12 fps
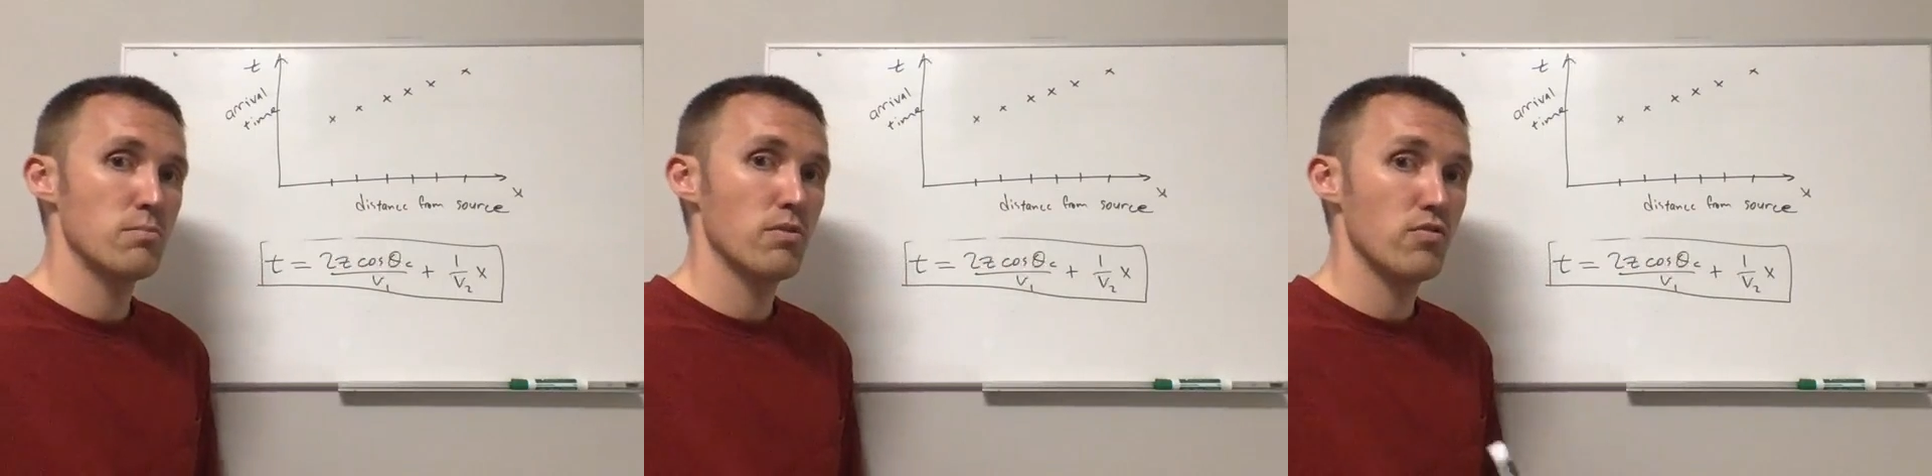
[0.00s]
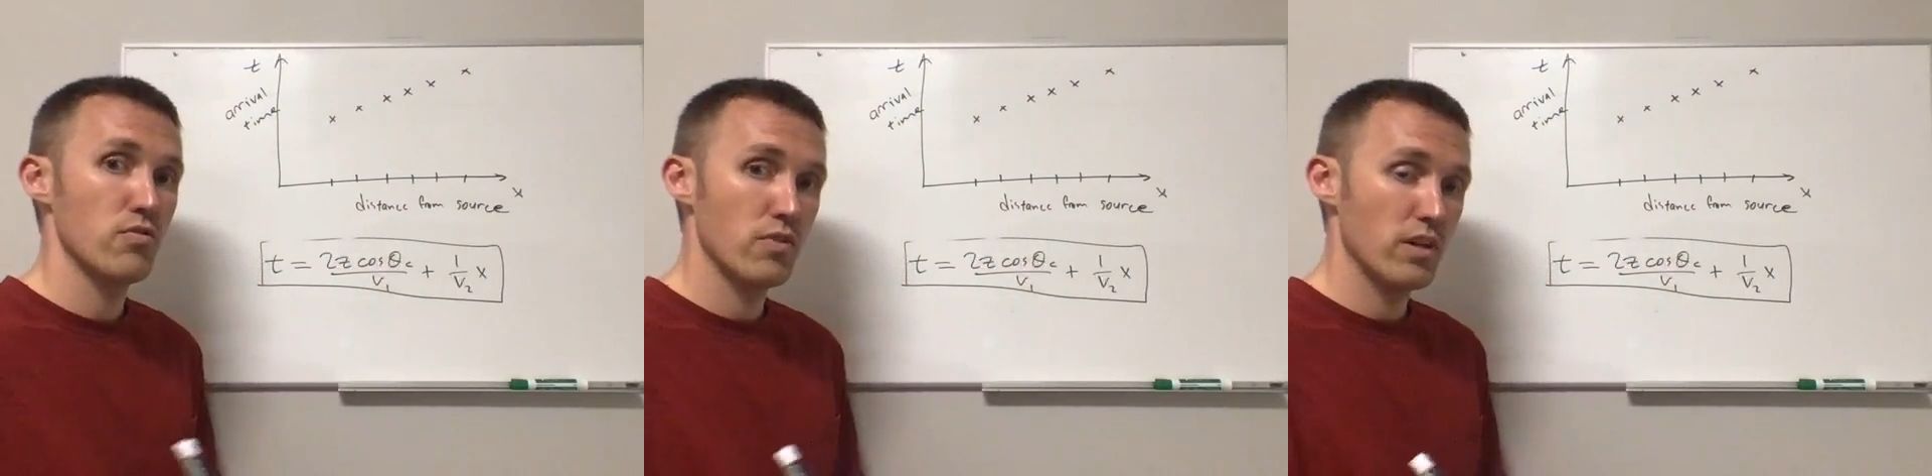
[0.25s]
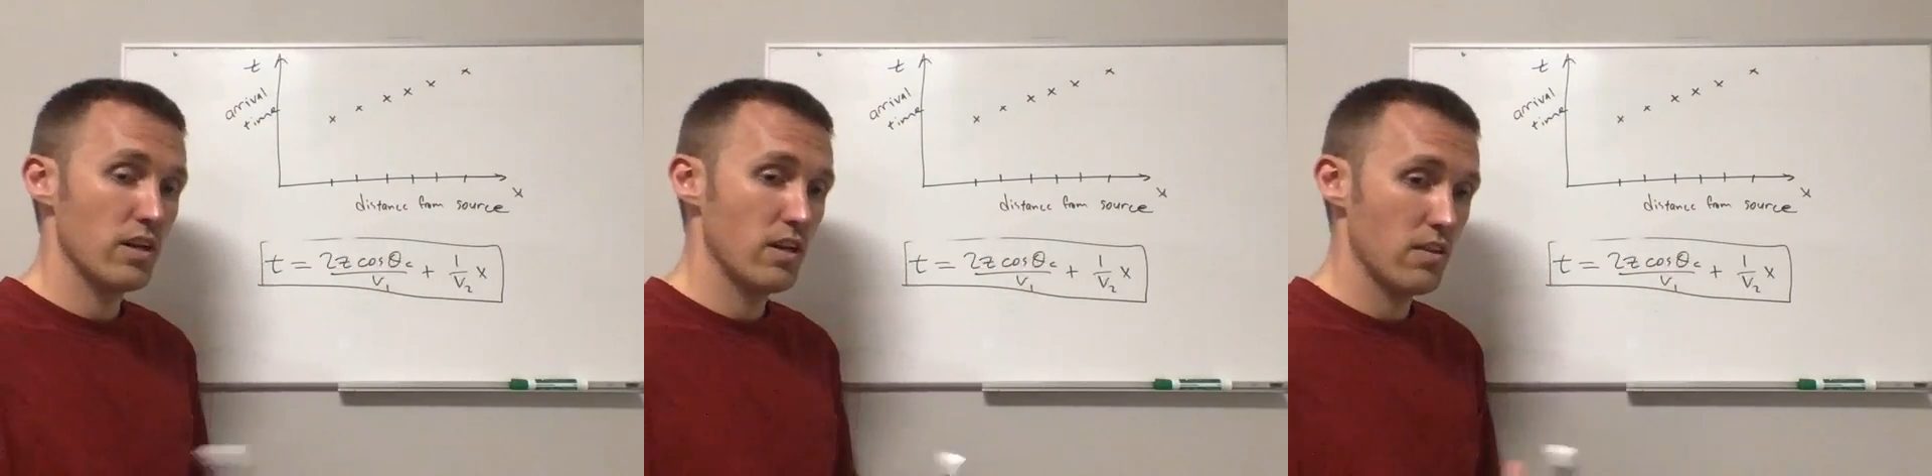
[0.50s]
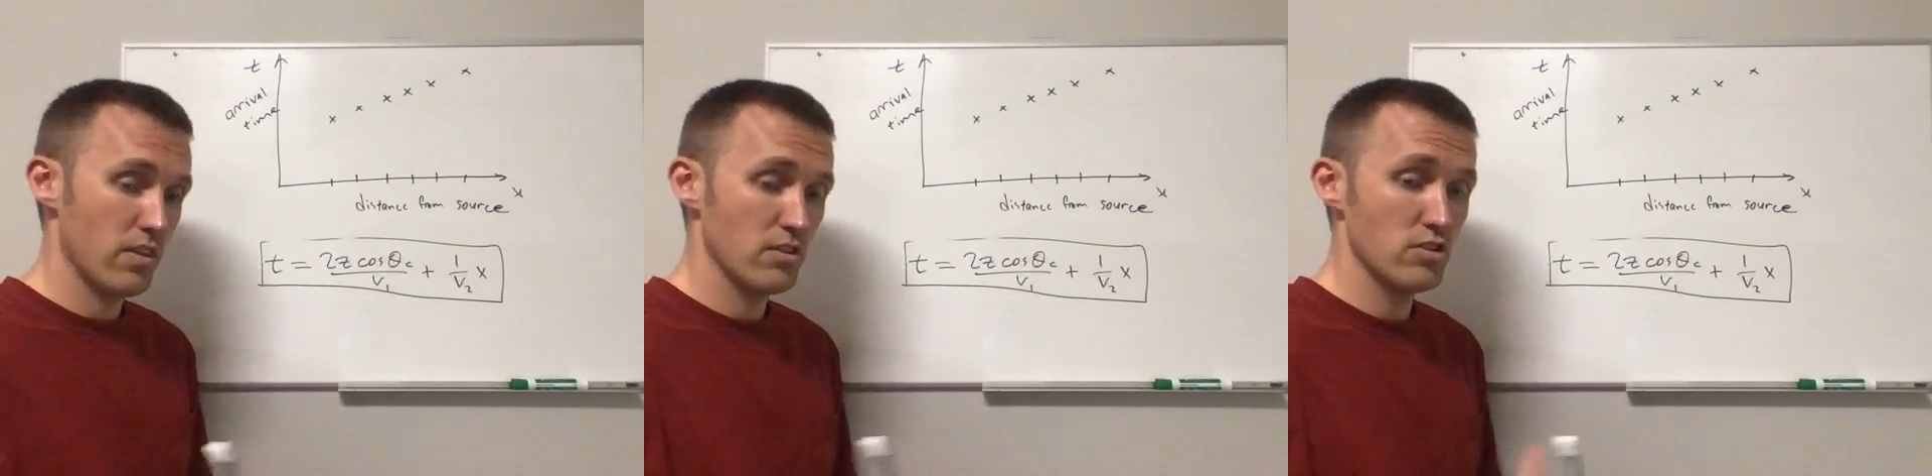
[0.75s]

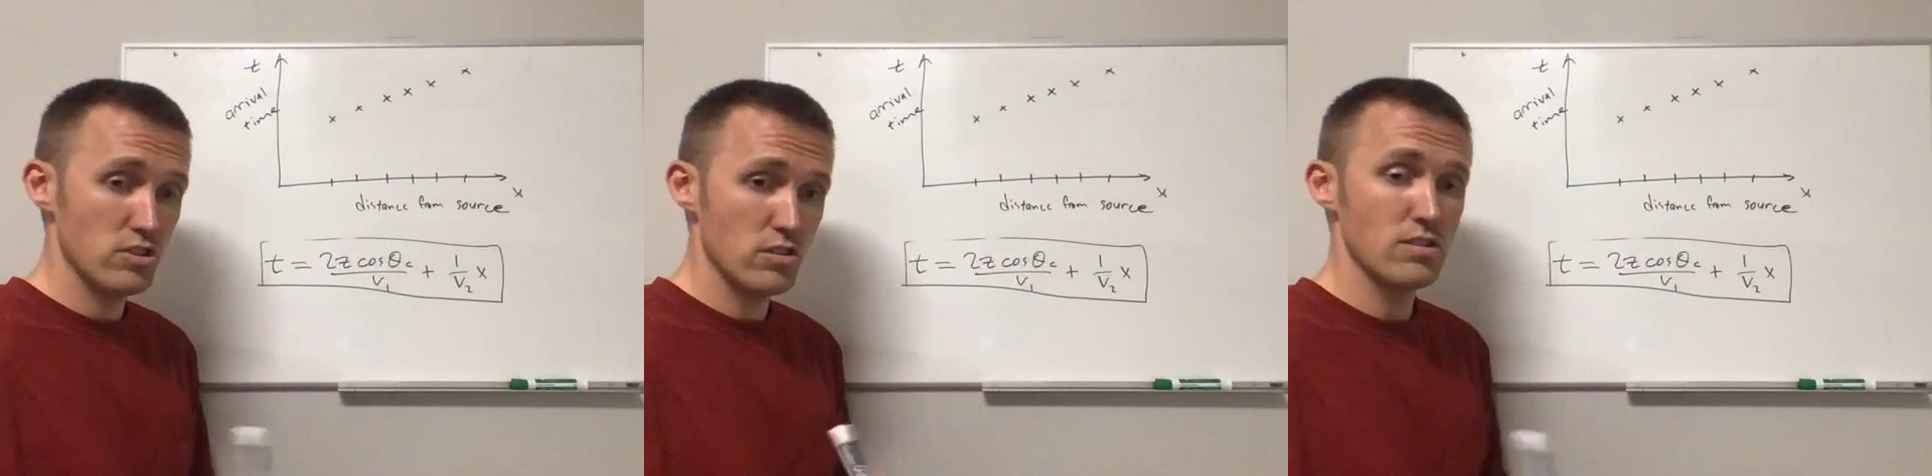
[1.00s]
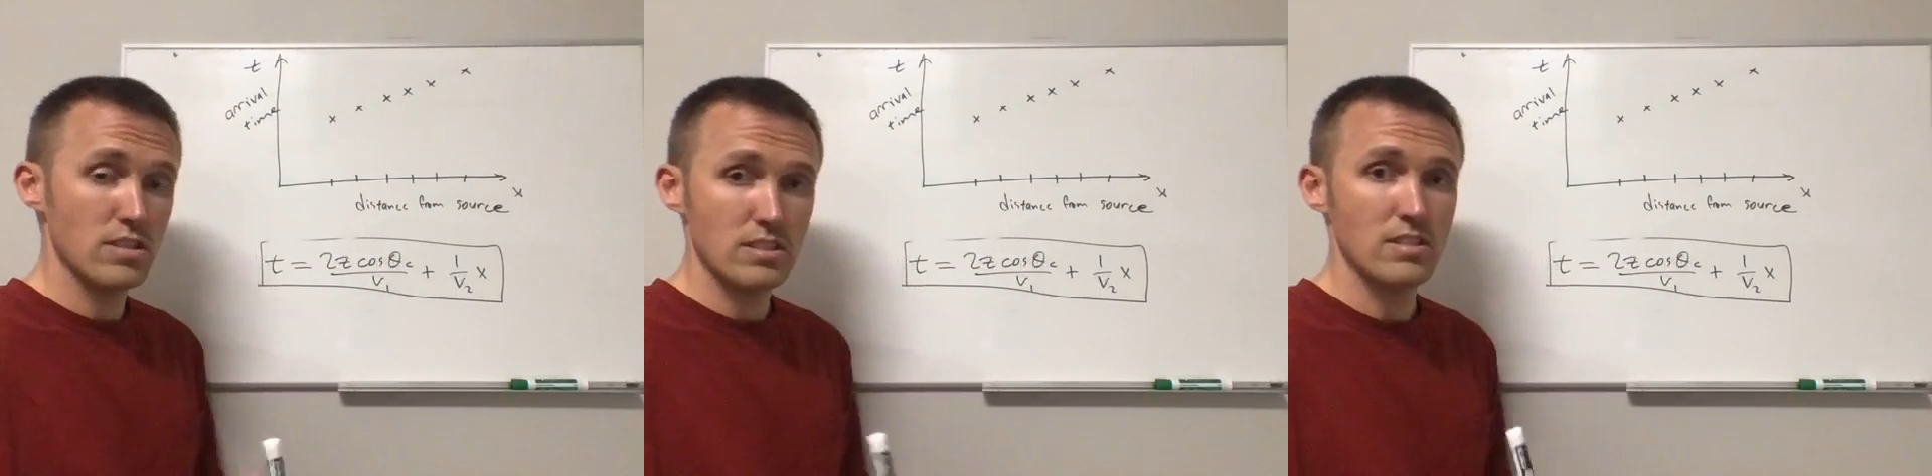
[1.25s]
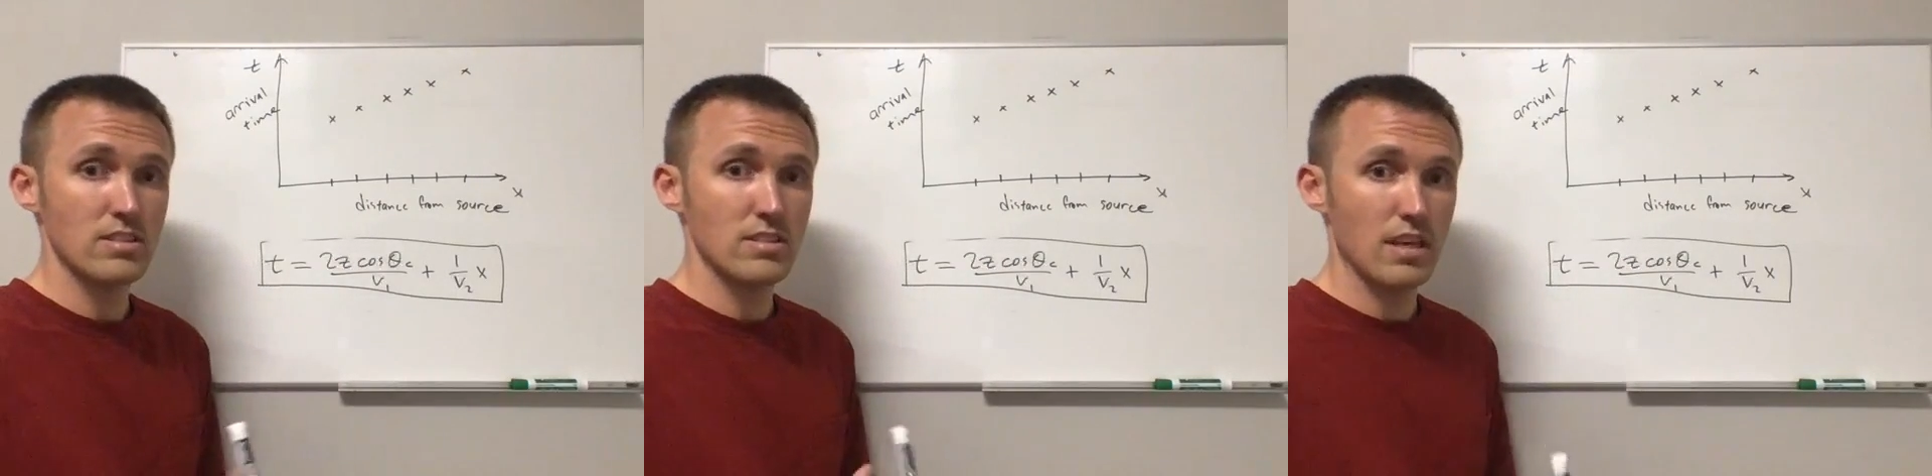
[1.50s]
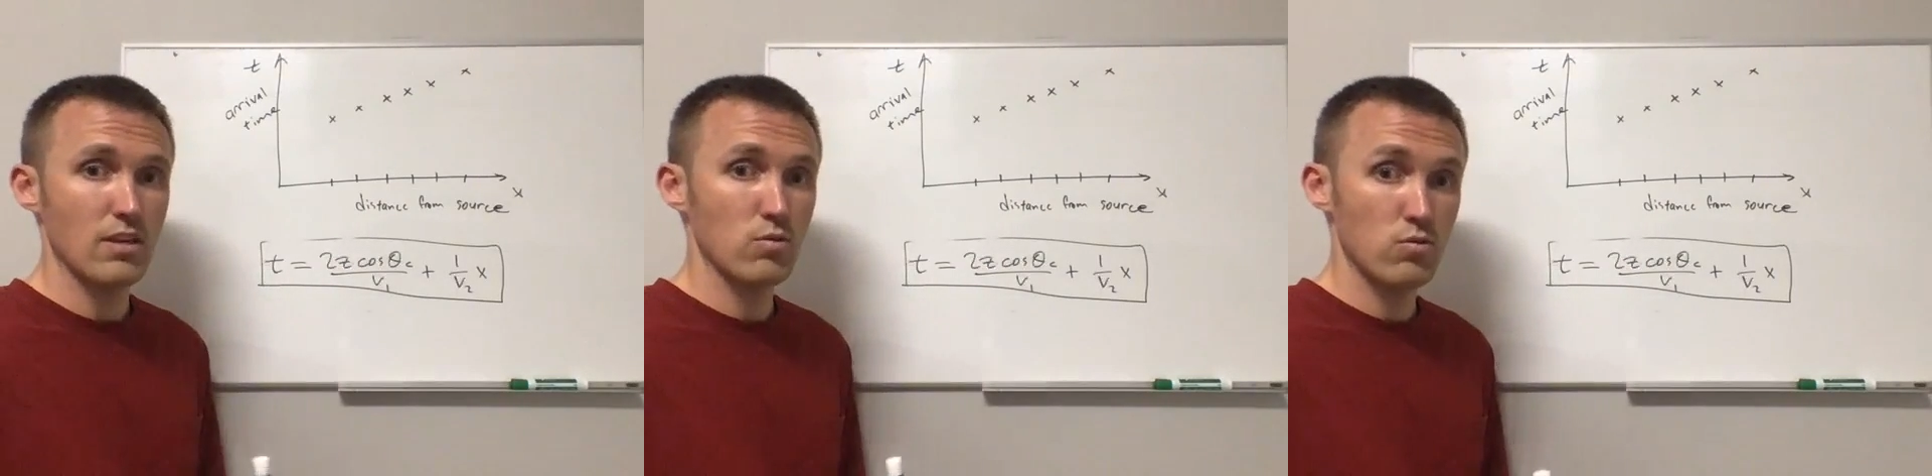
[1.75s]

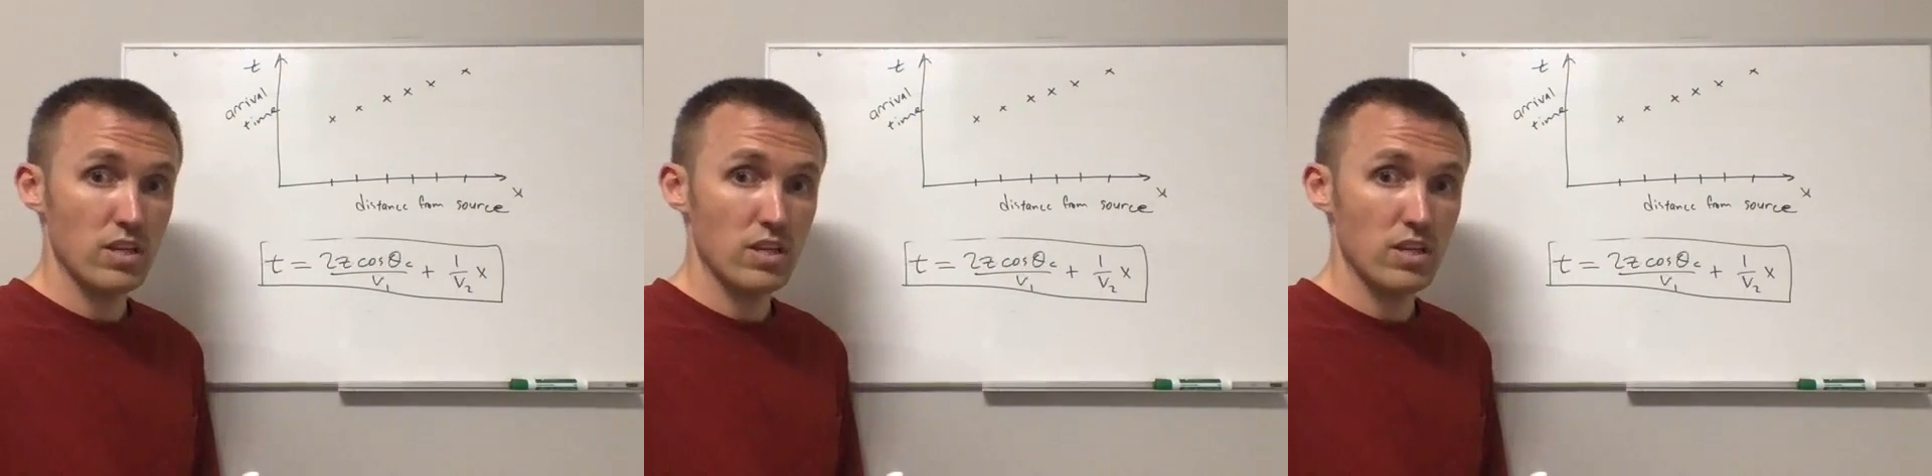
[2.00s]
that you